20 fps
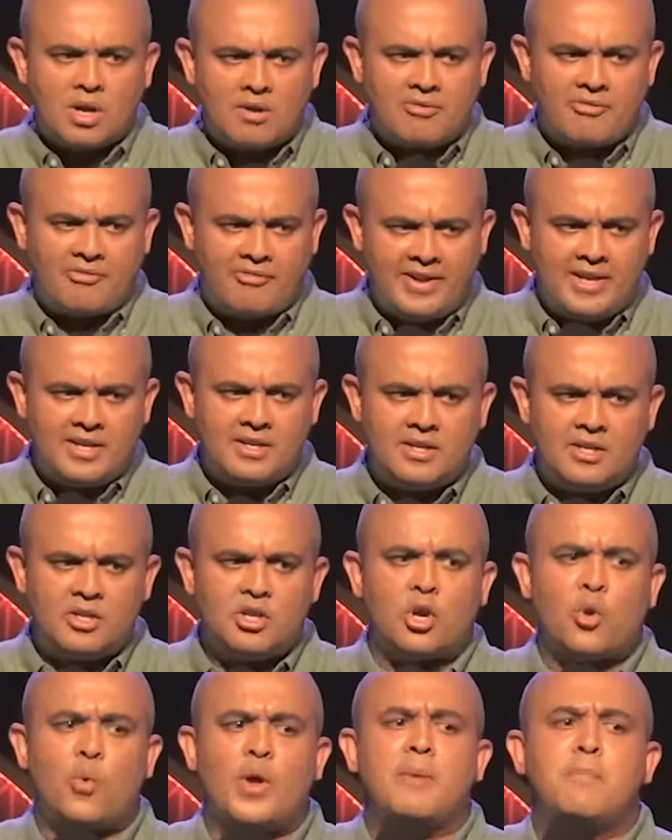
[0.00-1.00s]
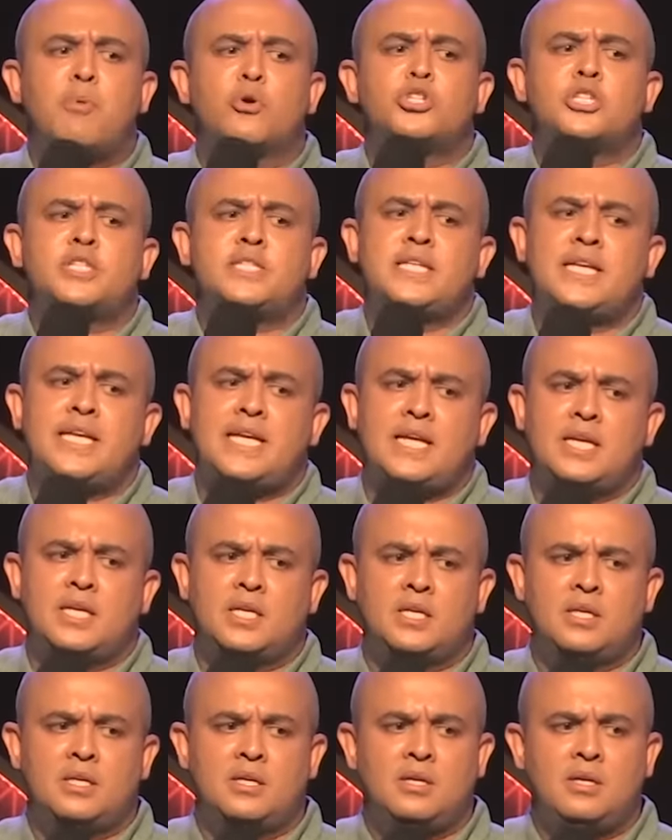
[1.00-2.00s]
her feet in rooibos tea.
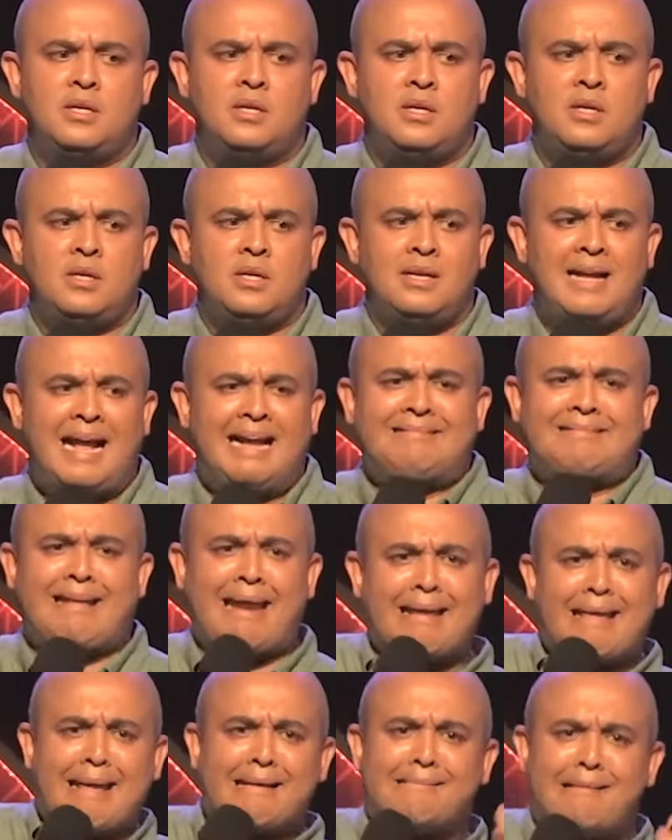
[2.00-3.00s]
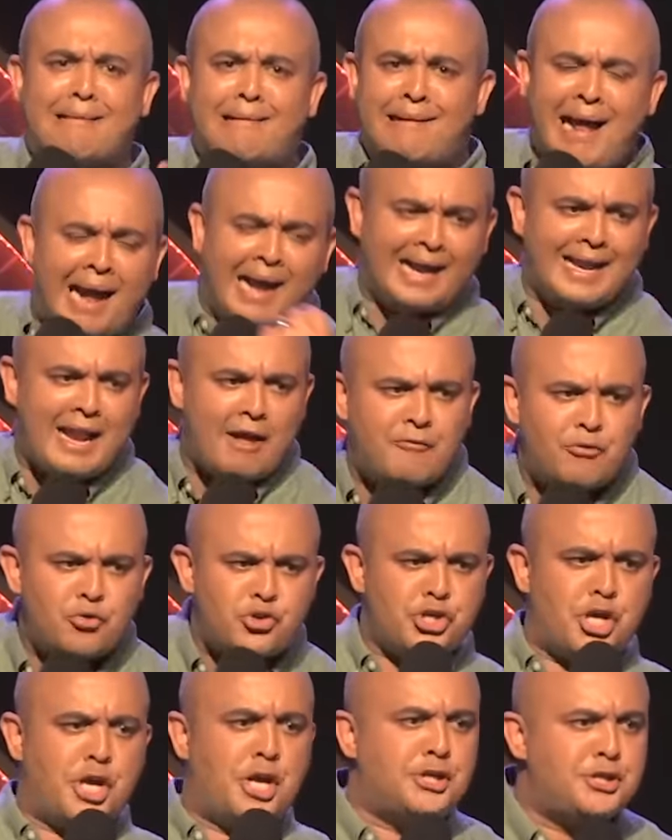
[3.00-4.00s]
Hy trek die krag i uit
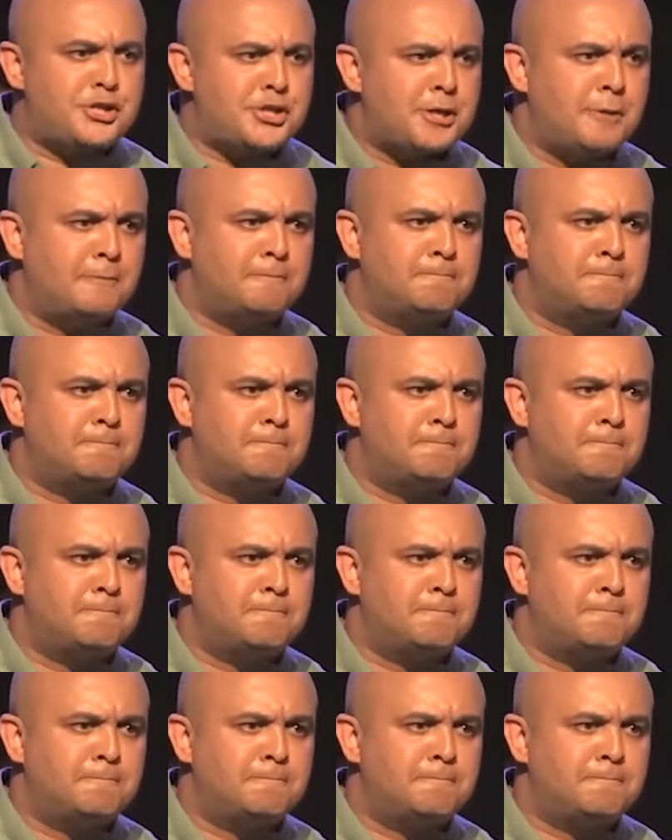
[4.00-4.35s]
cheat.